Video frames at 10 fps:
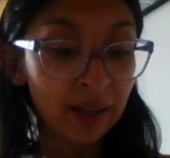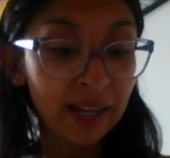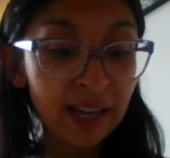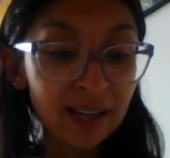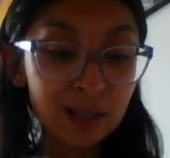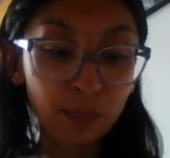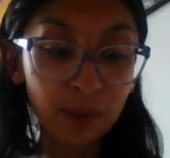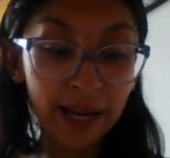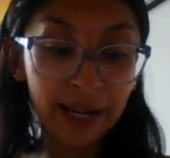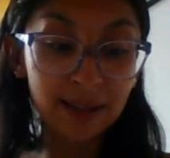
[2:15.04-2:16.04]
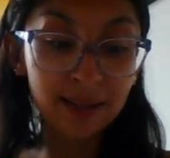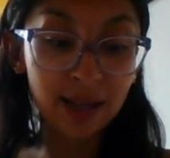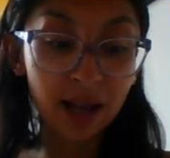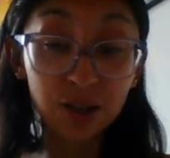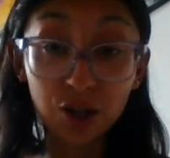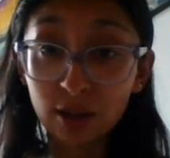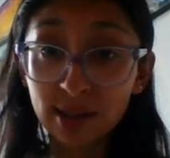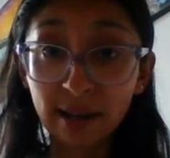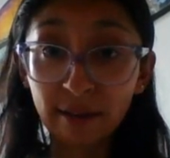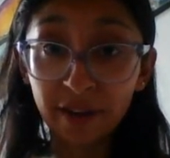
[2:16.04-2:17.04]
He explains,
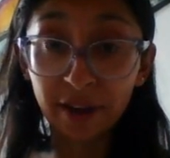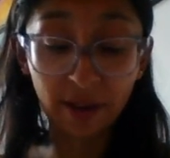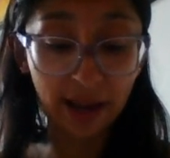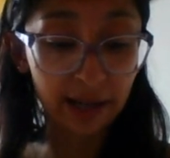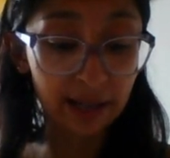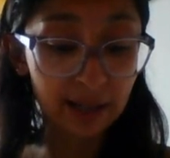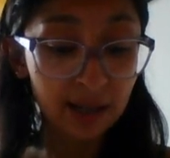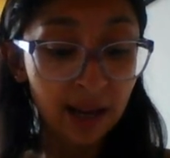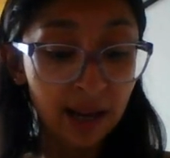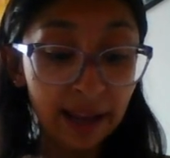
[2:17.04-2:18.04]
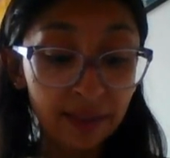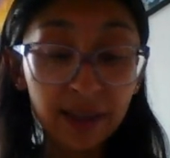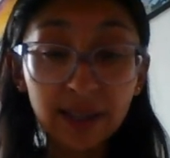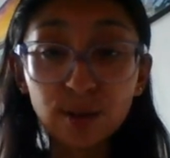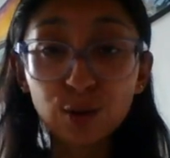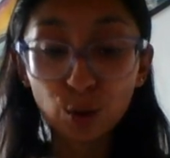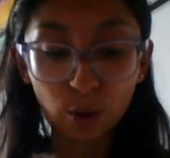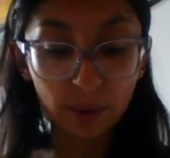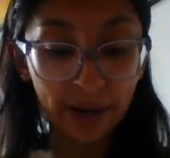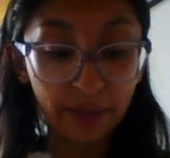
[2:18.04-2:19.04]
John Saffier that is, in this
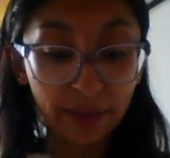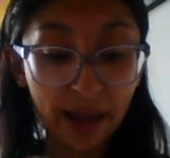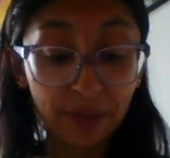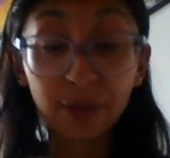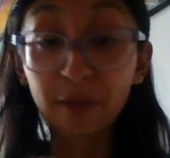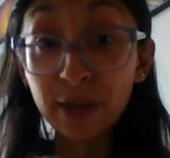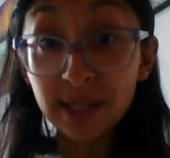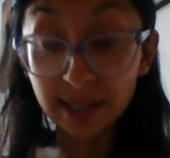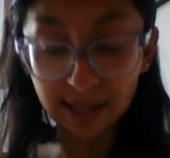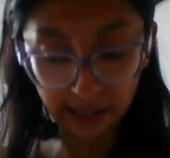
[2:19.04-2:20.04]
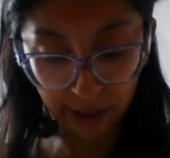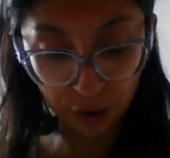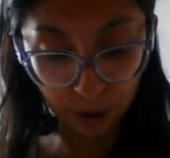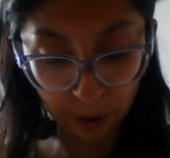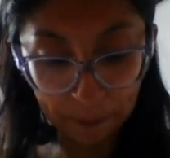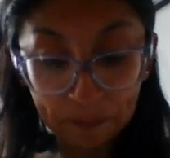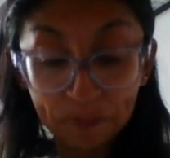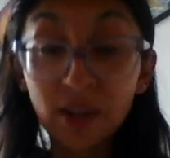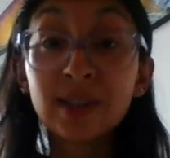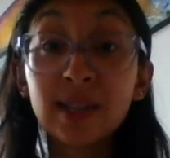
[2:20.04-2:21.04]
story that the physics teacher
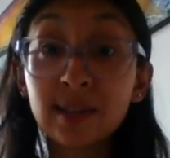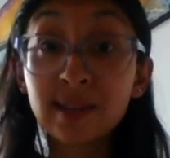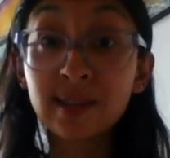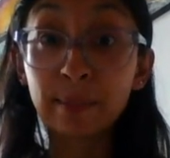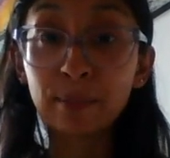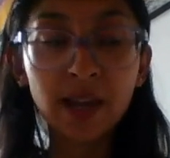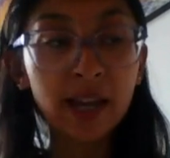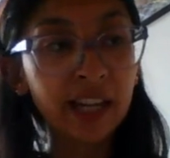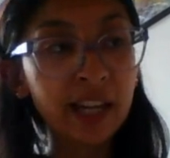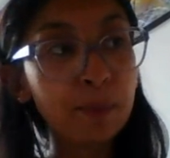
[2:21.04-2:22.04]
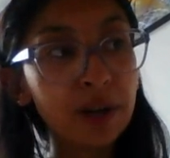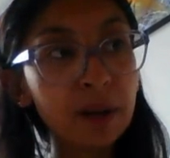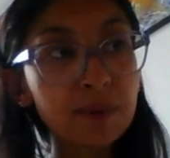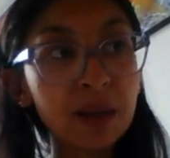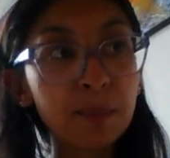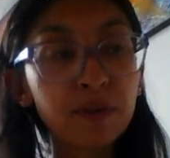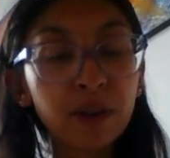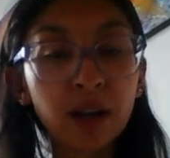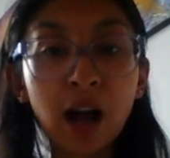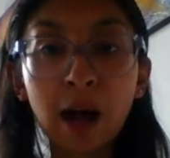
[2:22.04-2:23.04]
did the same thing. He put up some of
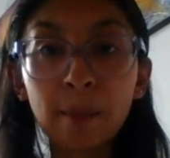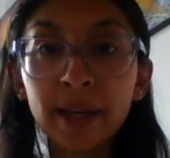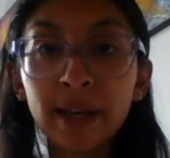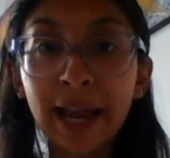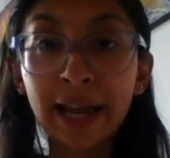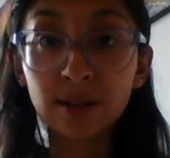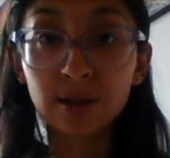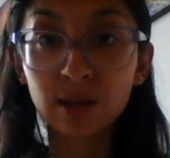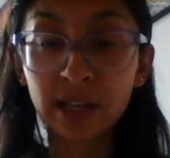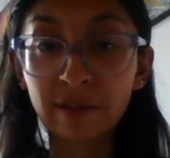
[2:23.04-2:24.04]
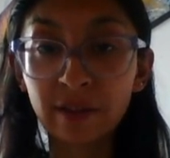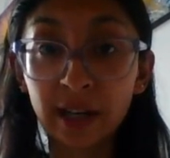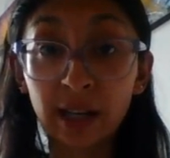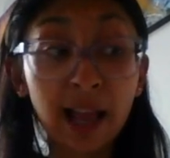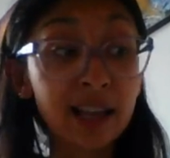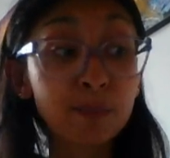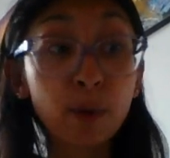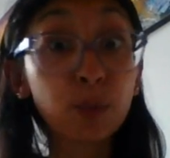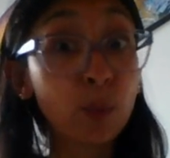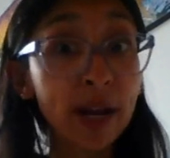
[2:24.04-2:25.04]
the common answers given in class,
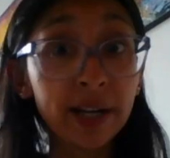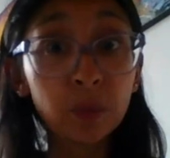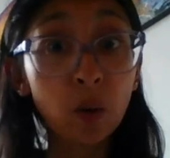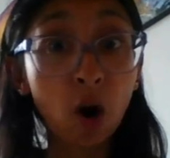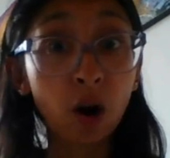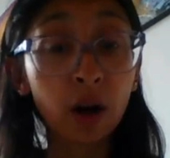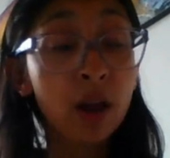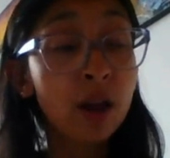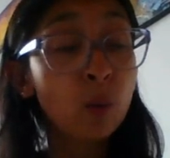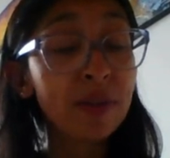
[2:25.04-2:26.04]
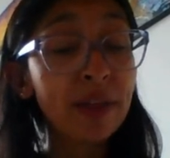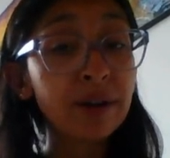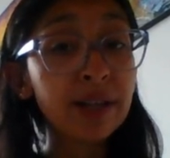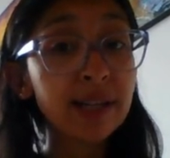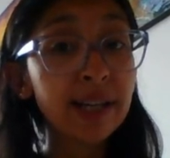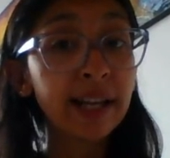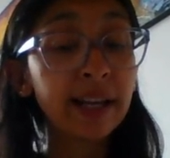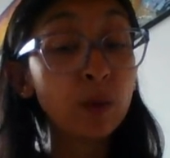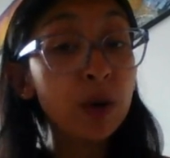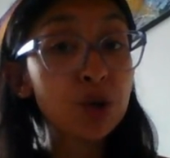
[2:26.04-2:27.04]
both right and wrong, without
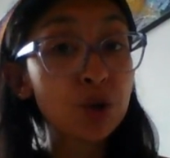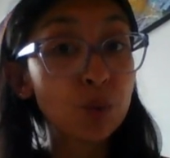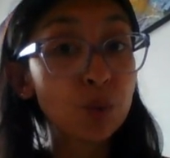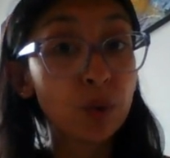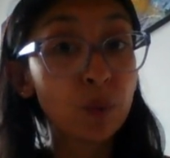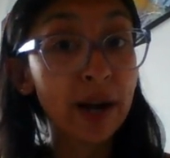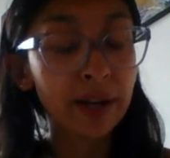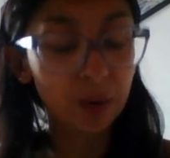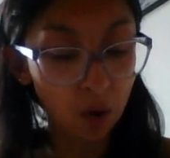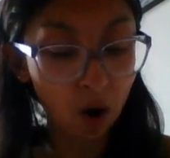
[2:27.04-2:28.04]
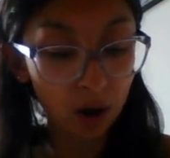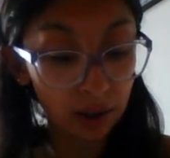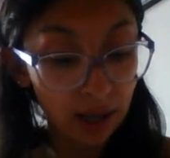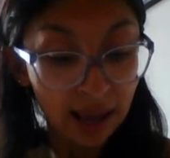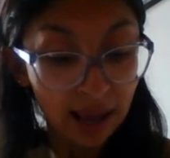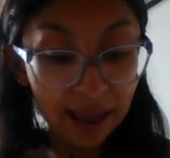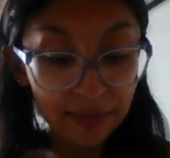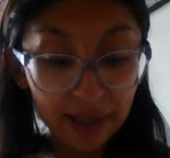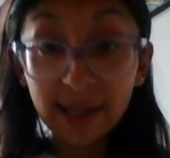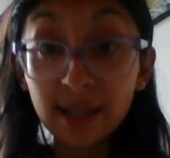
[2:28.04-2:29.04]
indicating which were right and wrong.
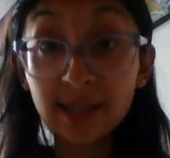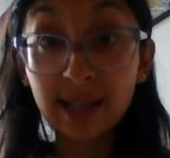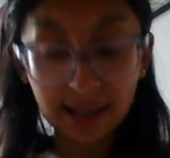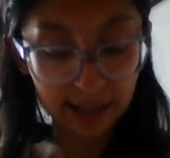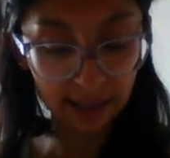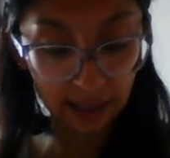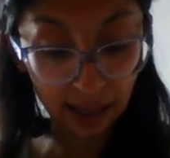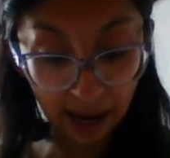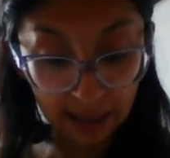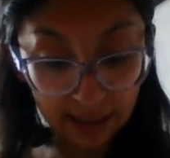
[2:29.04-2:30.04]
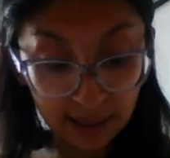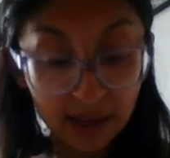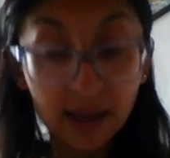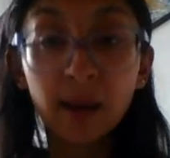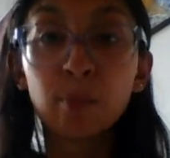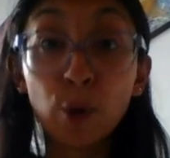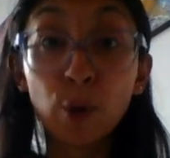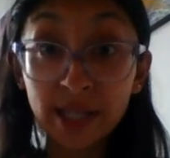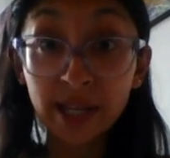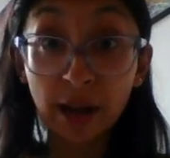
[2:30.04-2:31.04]
And then he says in class,
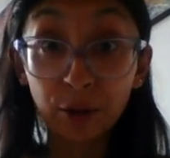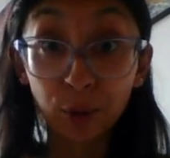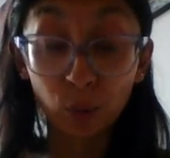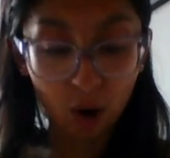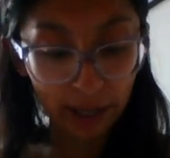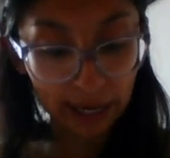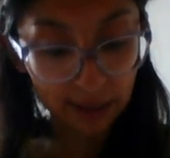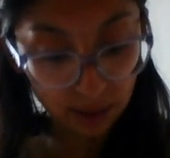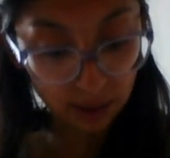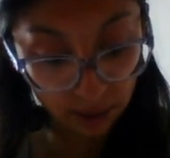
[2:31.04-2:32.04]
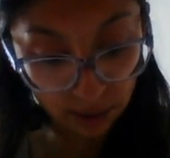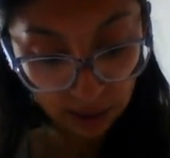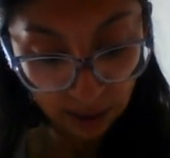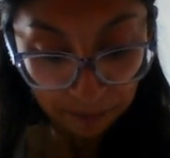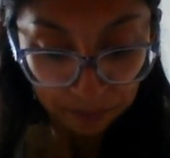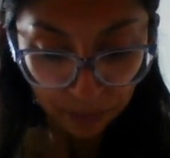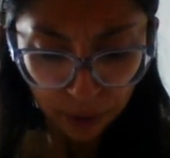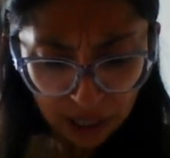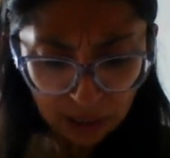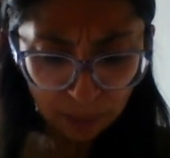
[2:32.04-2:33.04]
pointing out the wrong answers,
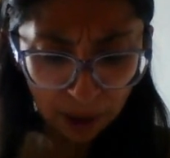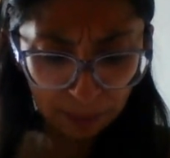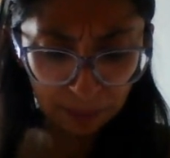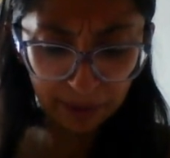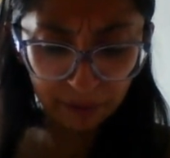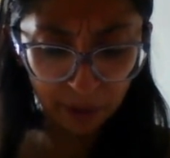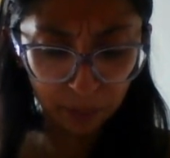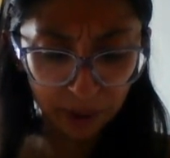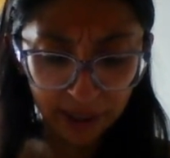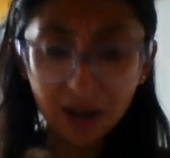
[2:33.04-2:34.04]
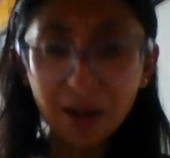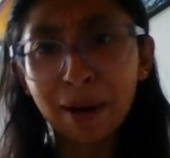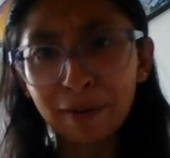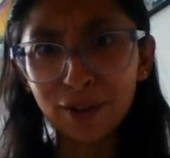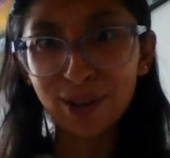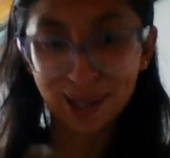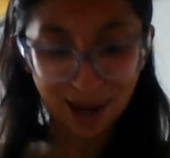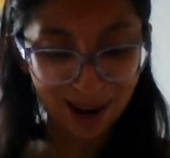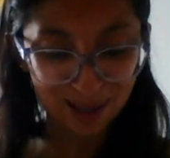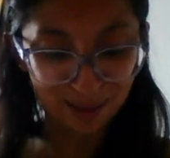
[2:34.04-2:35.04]
"You guys probably felt pretty dumb after these
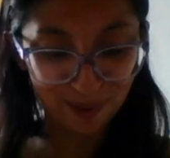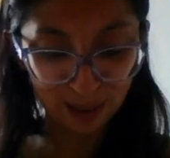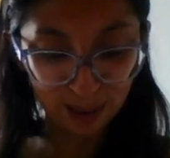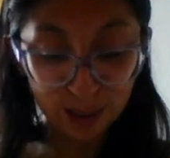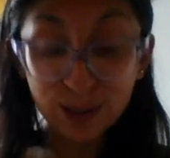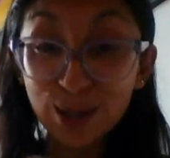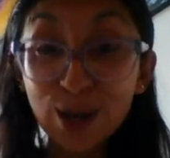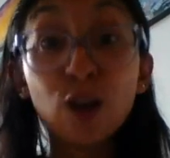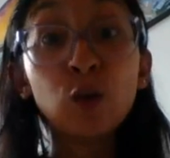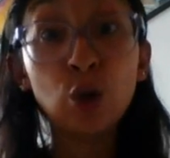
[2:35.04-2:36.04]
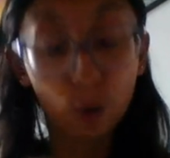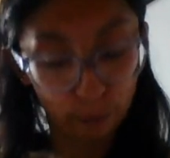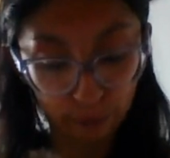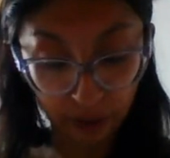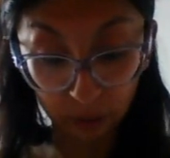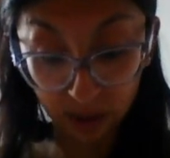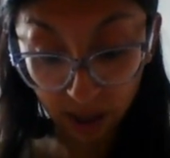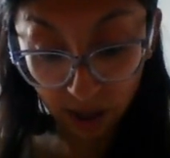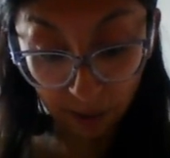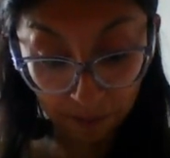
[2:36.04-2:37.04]
kinds of answers. Don't feel
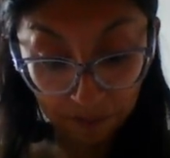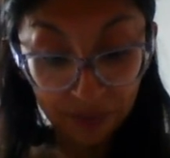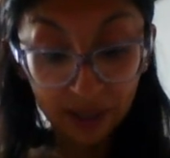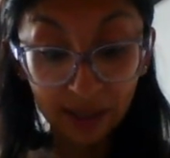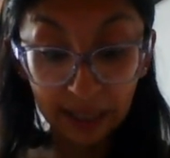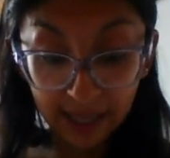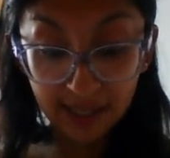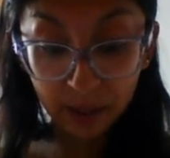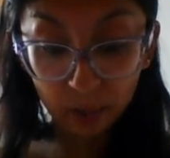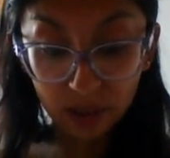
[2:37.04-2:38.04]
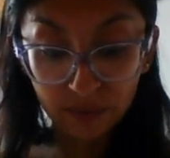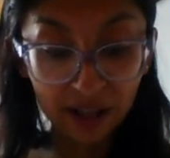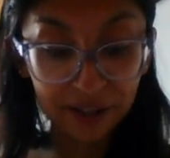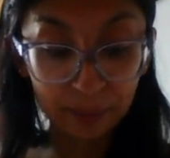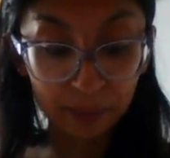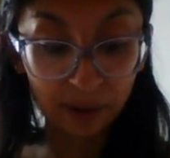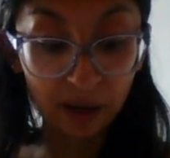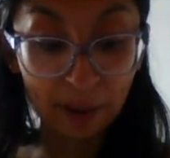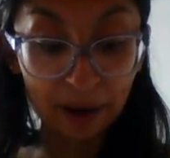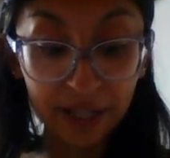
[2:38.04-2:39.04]
dumb. Let's see what's valuable
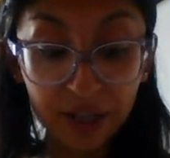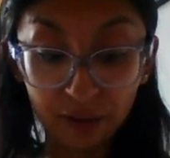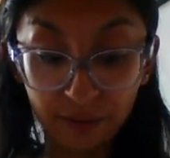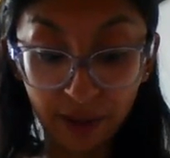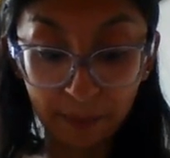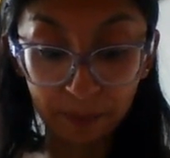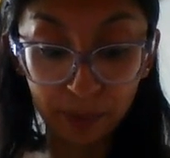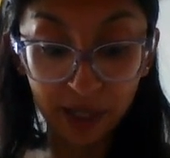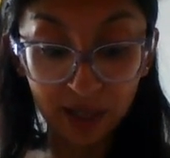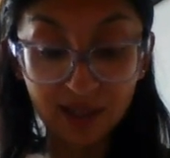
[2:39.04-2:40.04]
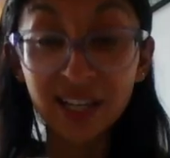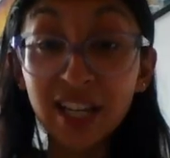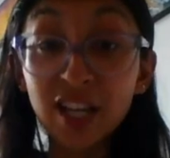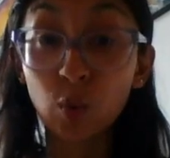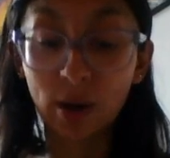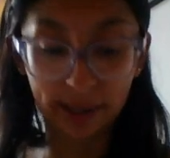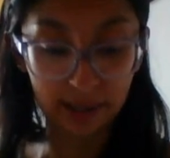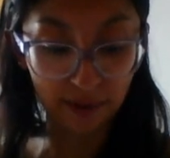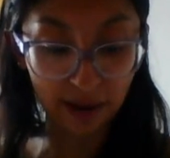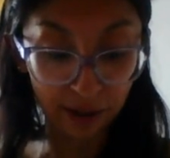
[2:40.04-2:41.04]
about each of them, because each one
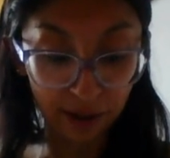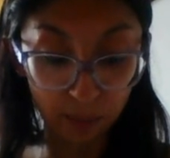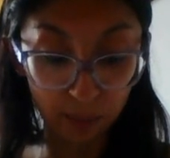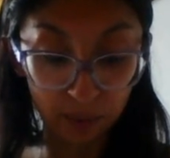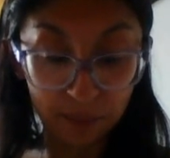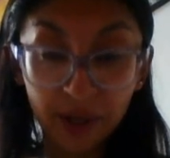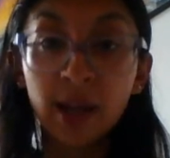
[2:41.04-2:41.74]
is valuable."